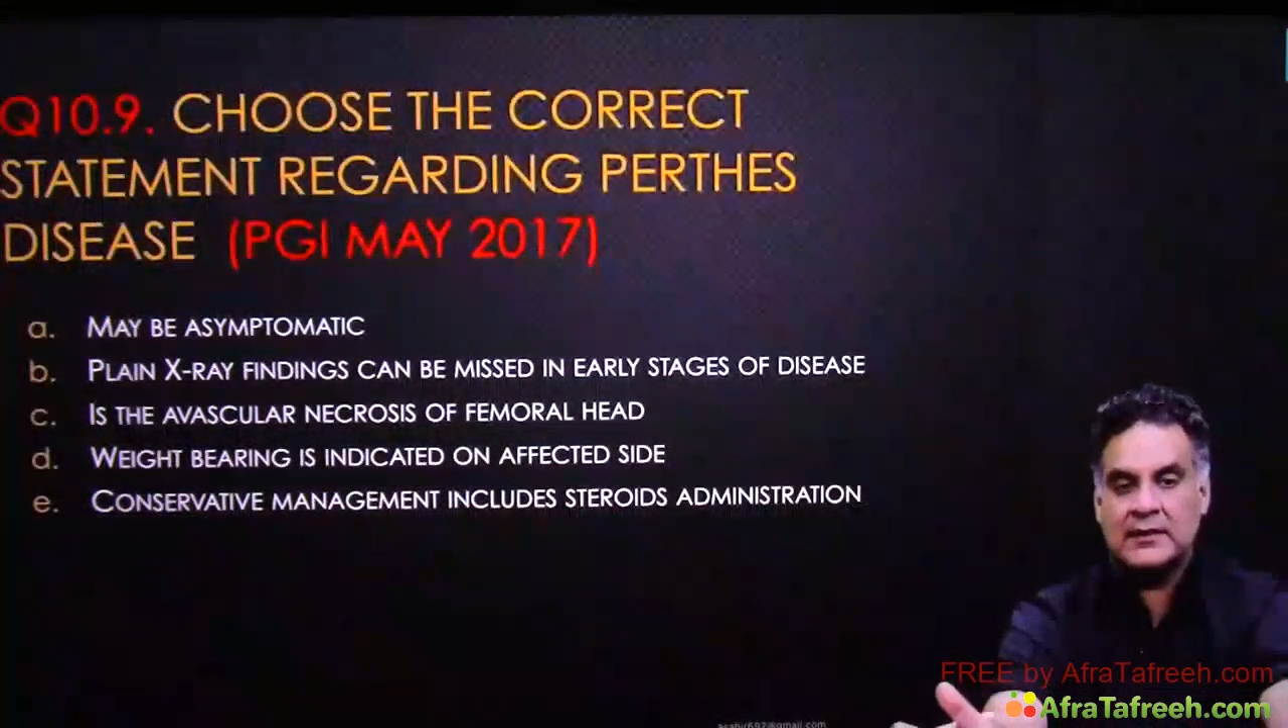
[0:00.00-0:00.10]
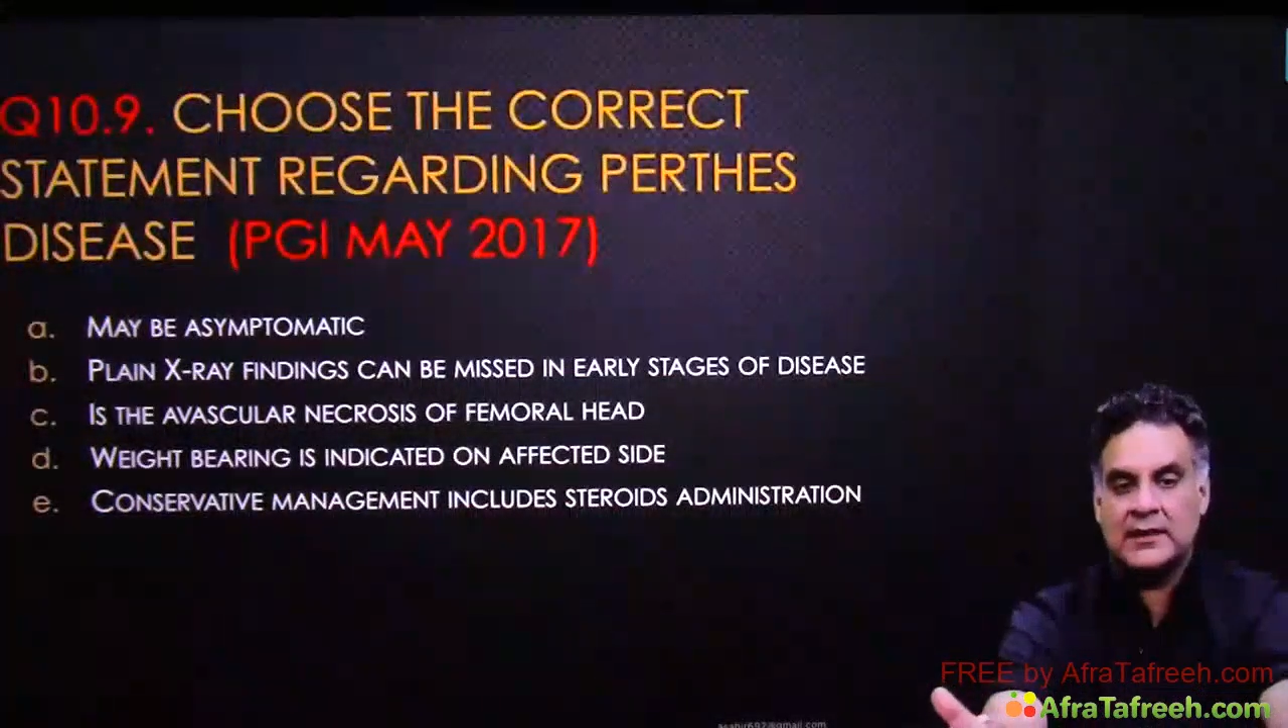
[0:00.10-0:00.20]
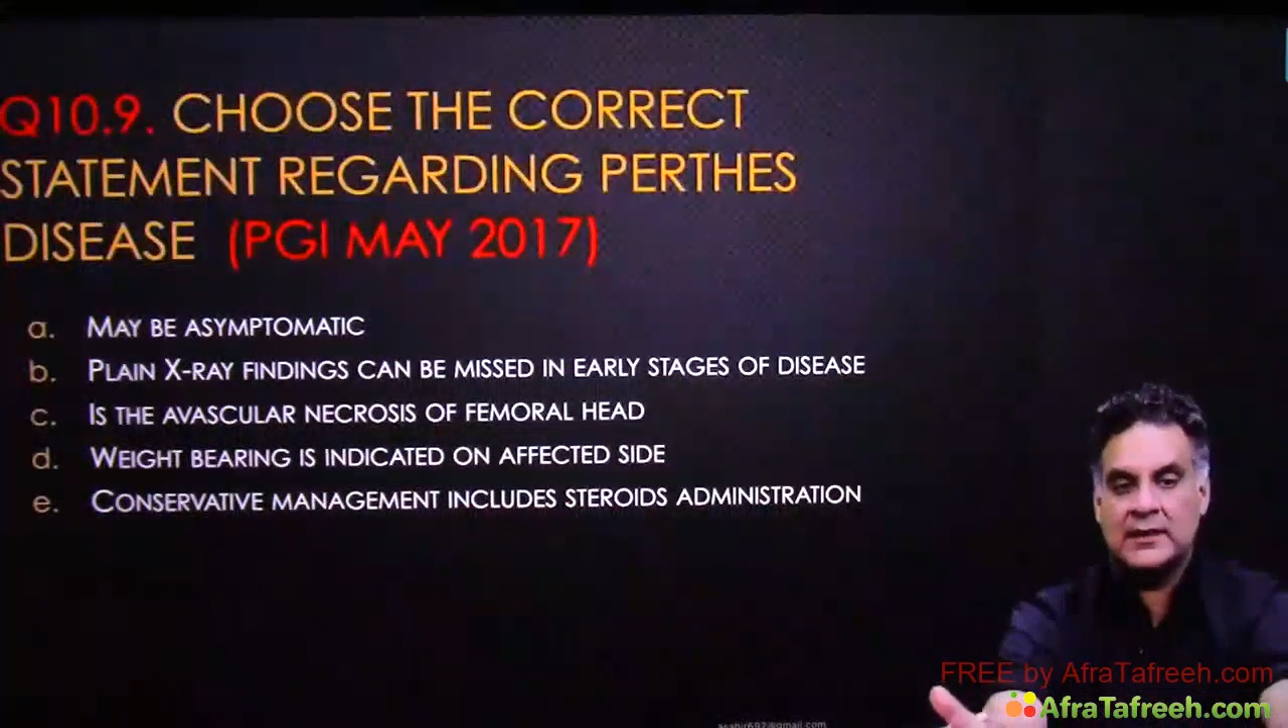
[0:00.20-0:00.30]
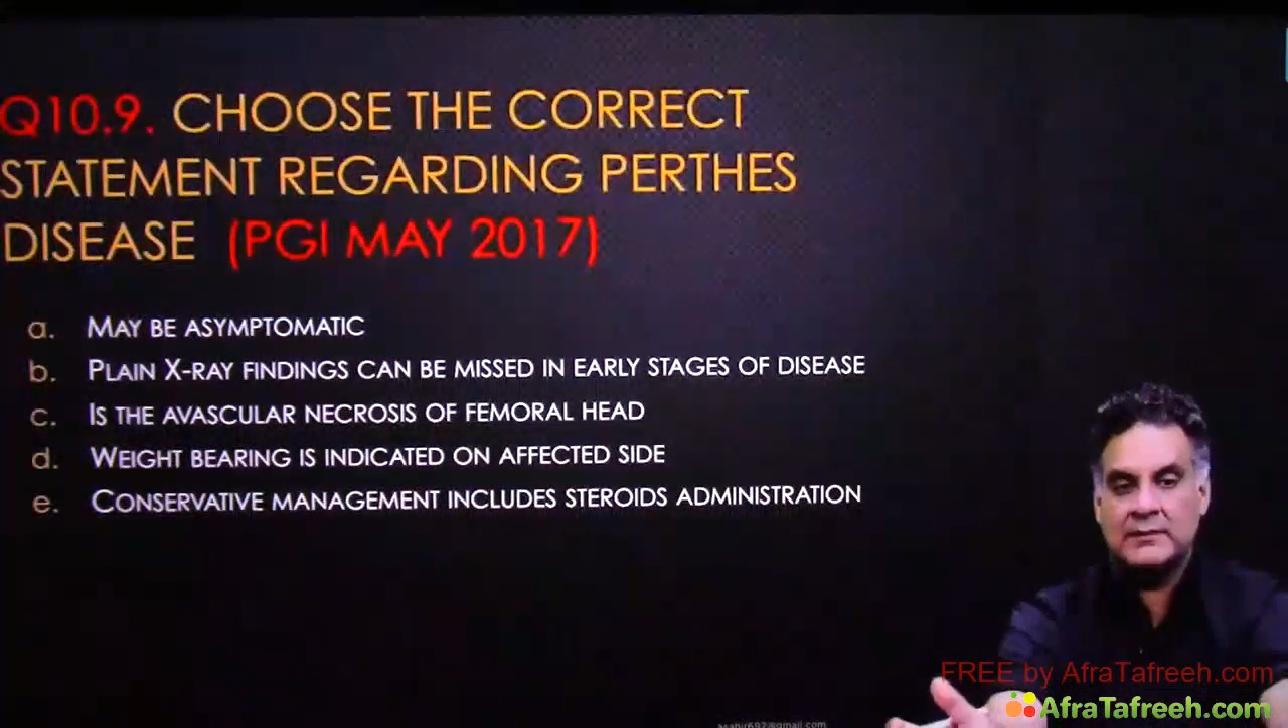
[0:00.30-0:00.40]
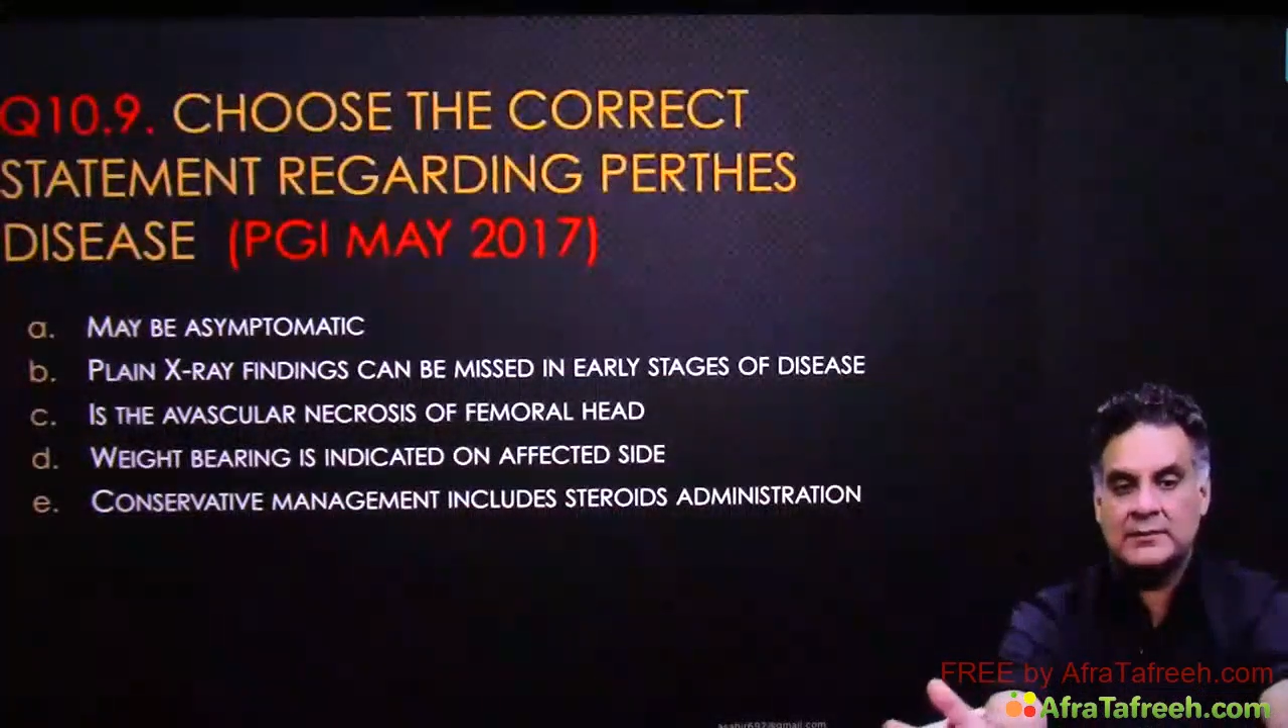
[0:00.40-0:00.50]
regarding